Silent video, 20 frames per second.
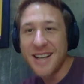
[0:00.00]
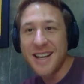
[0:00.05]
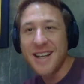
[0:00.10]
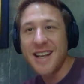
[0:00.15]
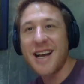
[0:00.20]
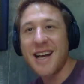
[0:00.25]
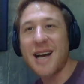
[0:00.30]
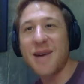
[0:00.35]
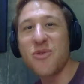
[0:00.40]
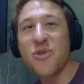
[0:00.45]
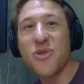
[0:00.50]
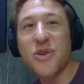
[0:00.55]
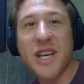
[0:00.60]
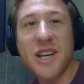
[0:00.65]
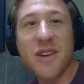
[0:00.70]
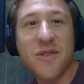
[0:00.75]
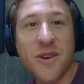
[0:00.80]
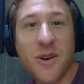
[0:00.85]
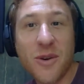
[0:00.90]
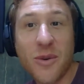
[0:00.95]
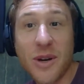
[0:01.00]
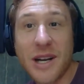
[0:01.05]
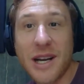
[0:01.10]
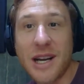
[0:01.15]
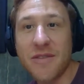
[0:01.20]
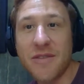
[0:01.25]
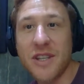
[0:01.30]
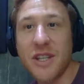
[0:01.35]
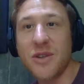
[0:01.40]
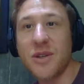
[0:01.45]
I'm looking forward to
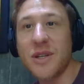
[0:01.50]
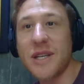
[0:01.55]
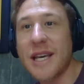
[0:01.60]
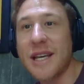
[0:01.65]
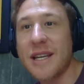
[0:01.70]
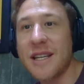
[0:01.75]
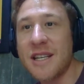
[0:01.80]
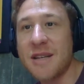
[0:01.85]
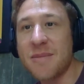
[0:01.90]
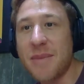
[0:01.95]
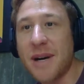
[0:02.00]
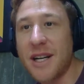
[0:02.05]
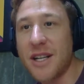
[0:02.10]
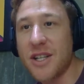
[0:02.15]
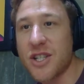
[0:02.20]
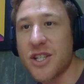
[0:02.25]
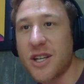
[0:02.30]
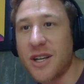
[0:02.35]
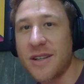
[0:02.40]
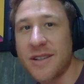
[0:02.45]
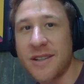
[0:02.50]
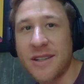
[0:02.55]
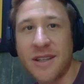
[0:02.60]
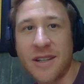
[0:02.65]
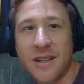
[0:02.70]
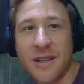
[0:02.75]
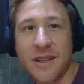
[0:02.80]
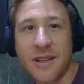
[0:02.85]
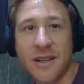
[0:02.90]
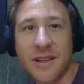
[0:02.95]
having you again in March
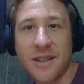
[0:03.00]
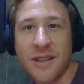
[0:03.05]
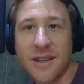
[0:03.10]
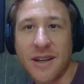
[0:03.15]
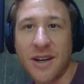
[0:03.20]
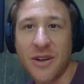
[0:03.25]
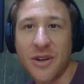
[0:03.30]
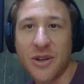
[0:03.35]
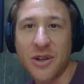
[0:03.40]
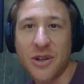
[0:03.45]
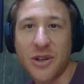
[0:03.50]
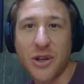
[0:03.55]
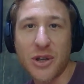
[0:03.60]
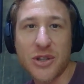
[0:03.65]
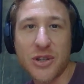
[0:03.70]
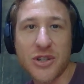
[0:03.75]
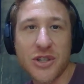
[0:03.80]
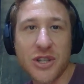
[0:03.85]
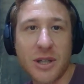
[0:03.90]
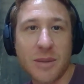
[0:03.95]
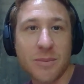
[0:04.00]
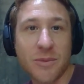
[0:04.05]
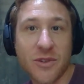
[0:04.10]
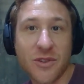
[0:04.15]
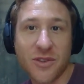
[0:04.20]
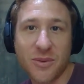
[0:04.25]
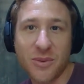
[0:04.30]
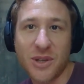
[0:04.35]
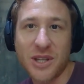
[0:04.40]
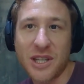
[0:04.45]
on a
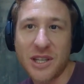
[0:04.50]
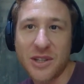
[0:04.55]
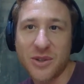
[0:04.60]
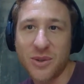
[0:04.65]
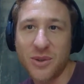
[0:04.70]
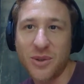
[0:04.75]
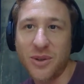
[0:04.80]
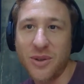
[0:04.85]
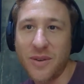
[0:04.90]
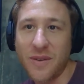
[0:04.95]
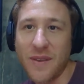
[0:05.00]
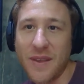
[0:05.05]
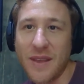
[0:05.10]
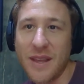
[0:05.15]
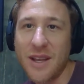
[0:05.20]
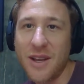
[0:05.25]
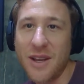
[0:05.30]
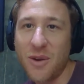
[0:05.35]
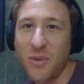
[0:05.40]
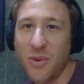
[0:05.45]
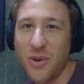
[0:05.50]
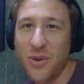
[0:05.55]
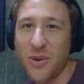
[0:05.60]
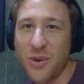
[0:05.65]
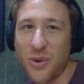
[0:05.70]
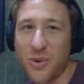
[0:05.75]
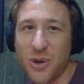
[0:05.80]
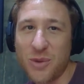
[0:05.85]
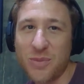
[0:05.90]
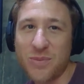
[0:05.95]
custom 3-day tour
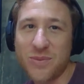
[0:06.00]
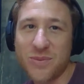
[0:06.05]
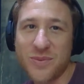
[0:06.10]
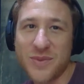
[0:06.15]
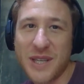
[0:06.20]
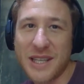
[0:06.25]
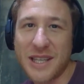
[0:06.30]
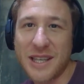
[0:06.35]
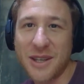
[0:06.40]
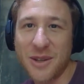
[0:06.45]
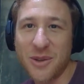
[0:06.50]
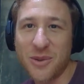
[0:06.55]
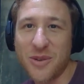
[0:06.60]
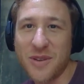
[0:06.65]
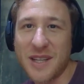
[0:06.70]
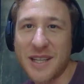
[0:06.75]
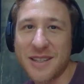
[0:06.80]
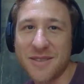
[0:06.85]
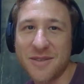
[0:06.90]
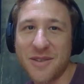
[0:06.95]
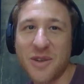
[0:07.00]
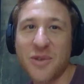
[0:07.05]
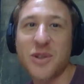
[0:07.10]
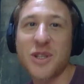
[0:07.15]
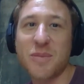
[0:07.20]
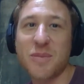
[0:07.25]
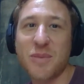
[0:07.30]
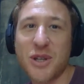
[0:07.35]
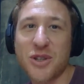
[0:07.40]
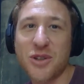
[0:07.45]
with your group, taking you to that very
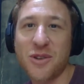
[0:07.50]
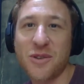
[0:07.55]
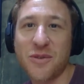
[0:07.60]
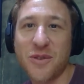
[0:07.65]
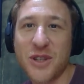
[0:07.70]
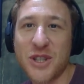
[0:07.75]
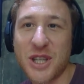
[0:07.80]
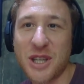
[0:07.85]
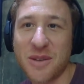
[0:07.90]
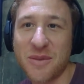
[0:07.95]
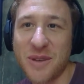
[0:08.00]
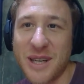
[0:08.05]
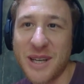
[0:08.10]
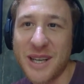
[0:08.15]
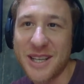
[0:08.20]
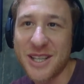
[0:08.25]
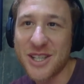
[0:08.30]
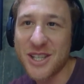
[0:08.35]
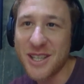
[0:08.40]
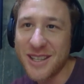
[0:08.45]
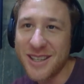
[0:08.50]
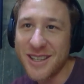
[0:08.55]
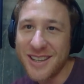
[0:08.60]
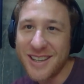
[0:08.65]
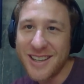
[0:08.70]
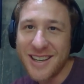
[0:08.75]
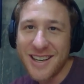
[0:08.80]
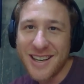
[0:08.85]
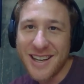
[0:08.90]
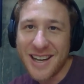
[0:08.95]
special fishing village.
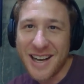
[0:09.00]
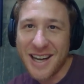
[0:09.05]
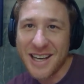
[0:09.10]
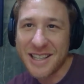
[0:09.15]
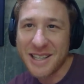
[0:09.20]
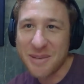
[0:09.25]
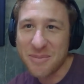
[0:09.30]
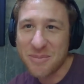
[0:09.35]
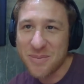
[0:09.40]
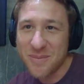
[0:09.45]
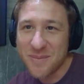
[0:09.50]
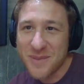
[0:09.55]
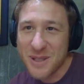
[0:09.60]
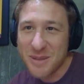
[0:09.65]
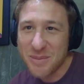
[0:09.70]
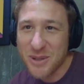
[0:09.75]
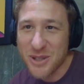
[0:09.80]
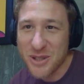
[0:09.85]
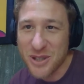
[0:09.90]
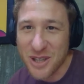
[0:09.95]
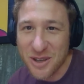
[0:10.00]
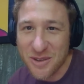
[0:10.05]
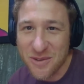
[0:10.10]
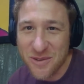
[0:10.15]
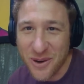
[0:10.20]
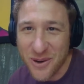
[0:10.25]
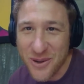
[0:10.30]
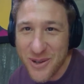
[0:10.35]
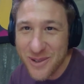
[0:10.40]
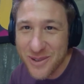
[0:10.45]
I keep especially for
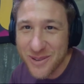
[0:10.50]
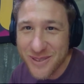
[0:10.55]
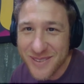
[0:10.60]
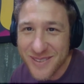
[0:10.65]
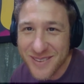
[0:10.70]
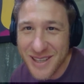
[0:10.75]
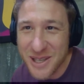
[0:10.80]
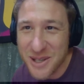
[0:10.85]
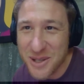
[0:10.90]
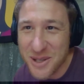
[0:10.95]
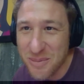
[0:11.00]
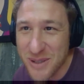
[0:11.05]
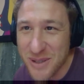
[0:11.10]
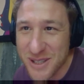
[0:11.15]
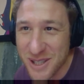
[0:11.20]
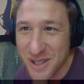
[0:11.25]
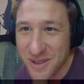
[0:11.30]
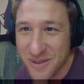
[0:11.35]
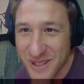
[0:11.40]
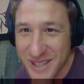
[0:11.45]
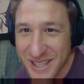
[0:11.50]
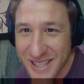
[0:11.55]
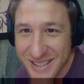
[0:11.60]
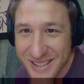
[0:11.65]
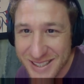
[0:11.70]
you. Thank you, Peter, for that.